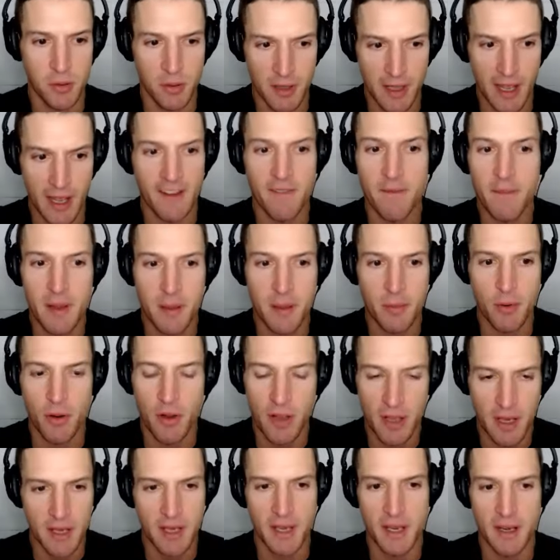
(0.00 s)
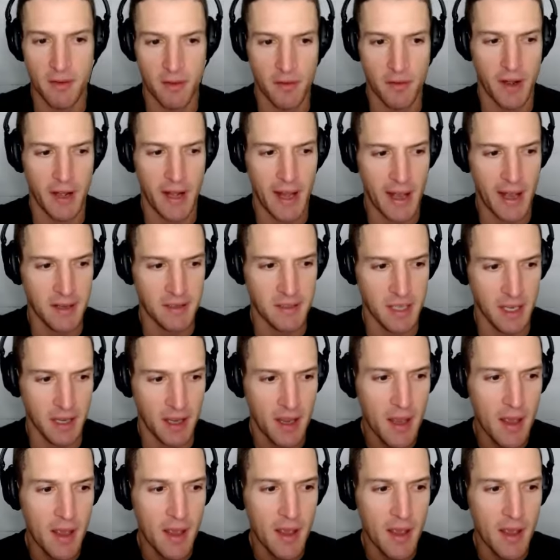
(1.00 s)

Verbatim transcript: a lot of people in need of great housing,